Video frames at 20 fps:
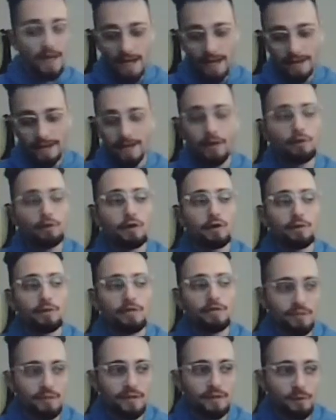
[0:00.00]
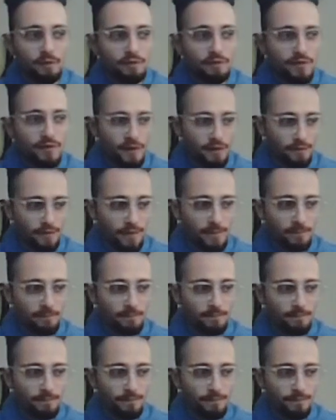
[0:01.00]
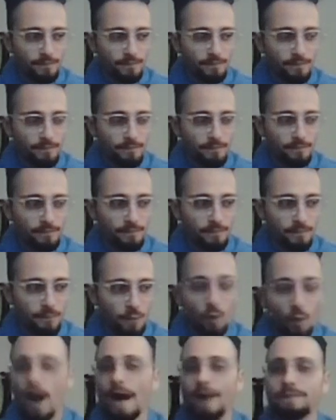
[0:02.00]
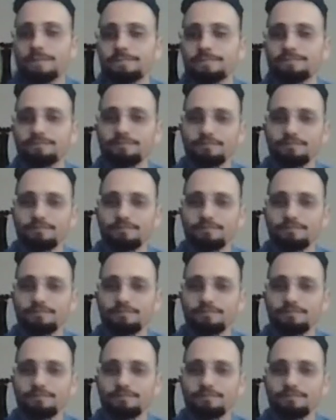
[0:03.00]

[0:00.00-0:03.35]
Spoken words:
and now you're going to play the move c3. Why?